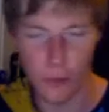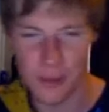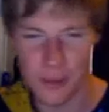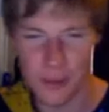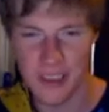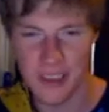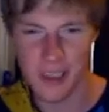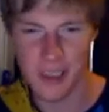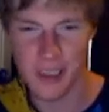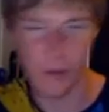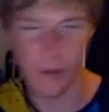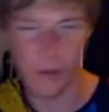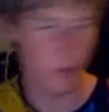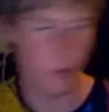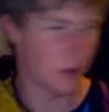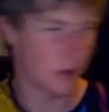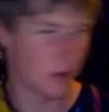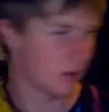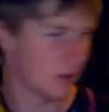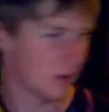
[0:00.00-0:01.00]
it was cool to
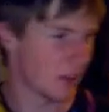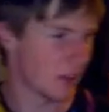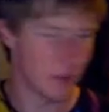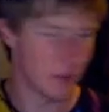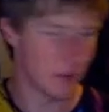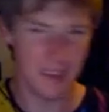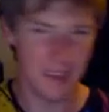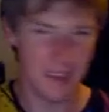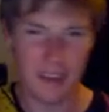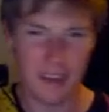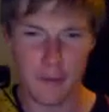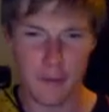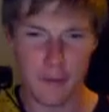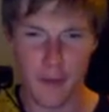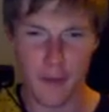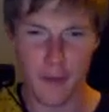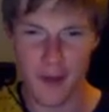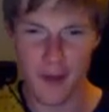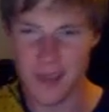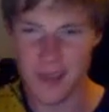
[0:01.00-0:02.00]
see him, but he was
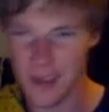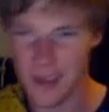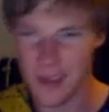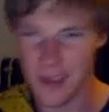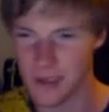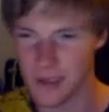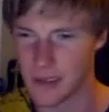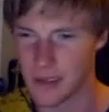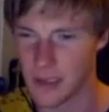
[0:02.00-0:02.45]
in there for 5